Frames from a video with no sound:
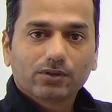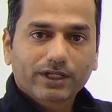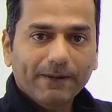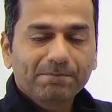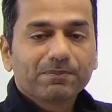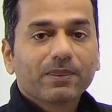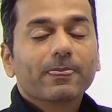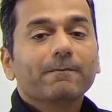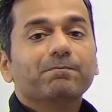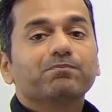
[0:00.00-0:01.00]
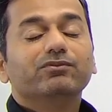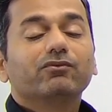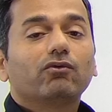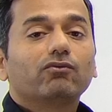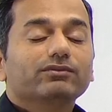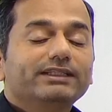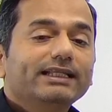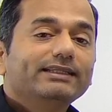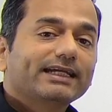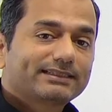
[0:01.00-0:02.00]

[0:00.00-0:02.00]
Okay. No, then